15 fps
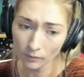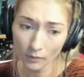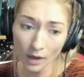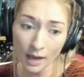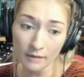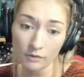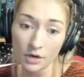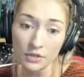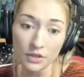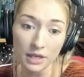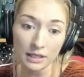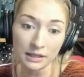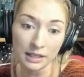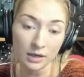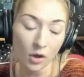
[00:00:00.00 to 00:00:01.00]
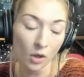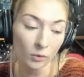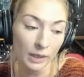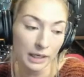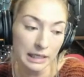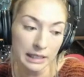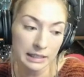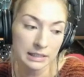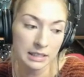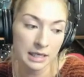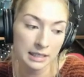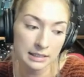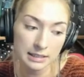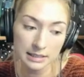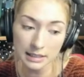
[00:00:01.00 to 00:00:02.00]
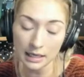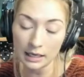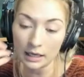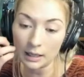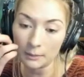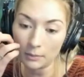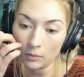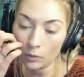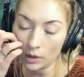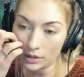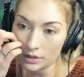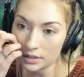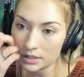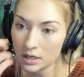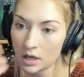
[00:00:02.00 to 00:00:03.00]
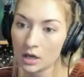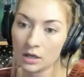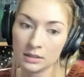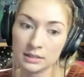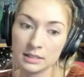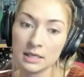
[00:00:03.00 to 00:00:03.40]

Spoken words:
everything that already exists. One of the songs